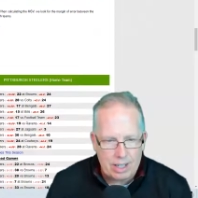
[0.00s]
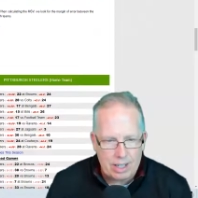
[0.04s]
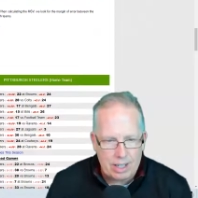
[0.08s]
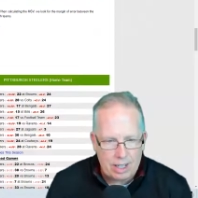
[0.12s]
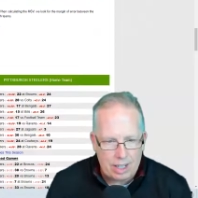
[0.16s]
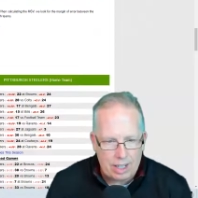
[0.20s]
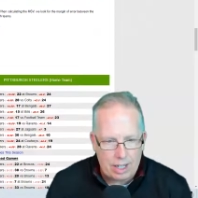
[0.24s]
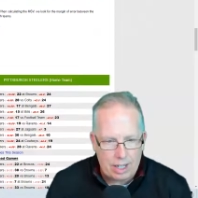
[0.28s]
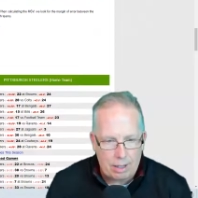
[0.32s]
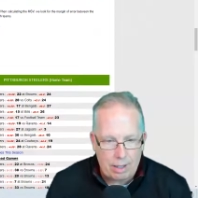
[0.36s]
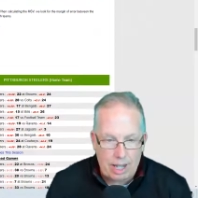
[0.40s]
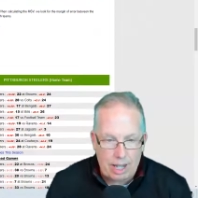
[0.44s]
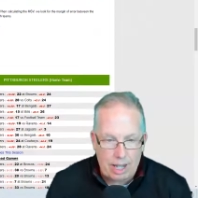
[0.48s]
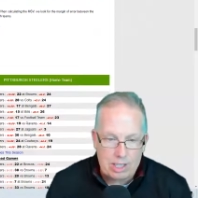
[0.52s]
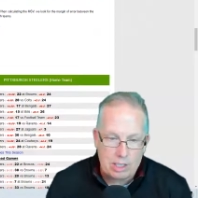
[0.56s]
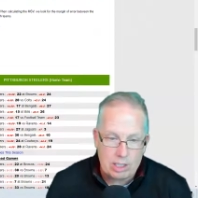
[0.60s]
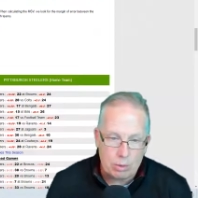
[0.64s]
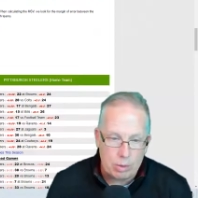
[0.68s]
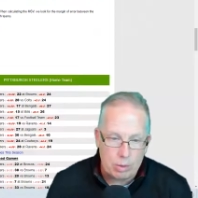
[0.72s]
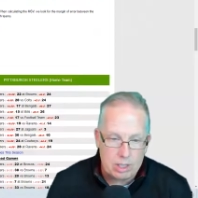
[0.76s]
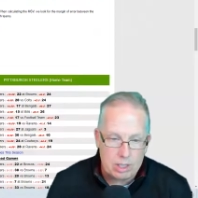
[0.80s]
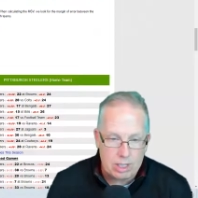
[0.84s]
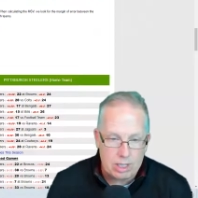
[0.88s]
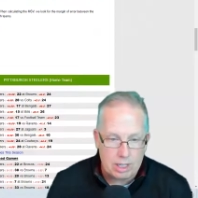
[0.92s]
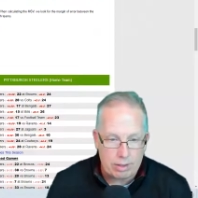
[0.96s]
Uh, actually, it
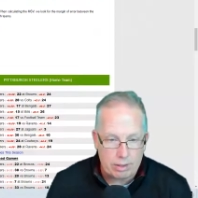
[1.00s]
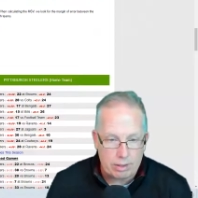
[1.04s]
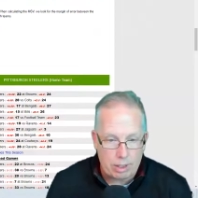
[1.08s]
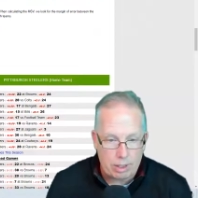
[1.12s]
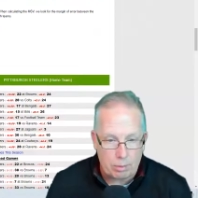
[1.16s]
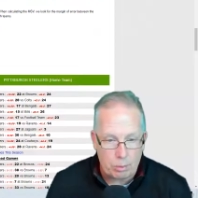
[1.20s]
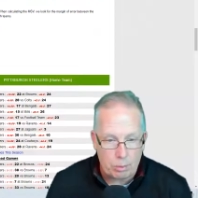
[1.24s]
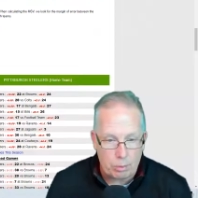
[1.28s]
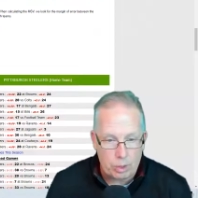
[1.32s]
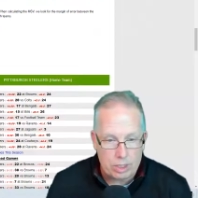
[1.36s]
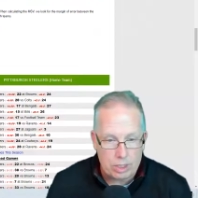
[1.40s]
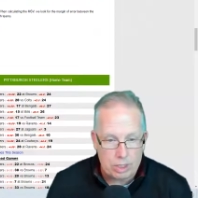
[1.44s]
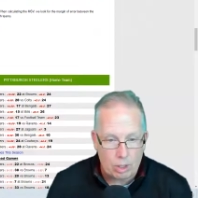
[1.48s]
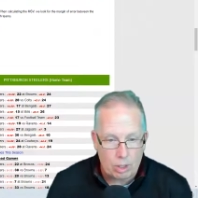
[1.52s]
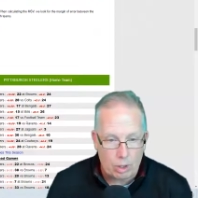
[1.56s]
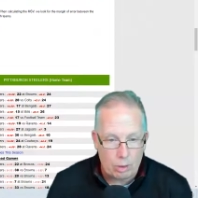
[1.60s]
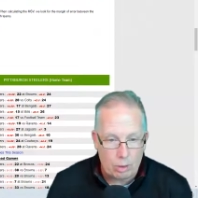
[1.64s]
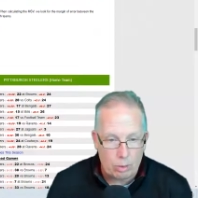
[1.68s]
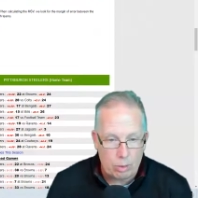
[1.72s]
wasn't a couple weeks ago.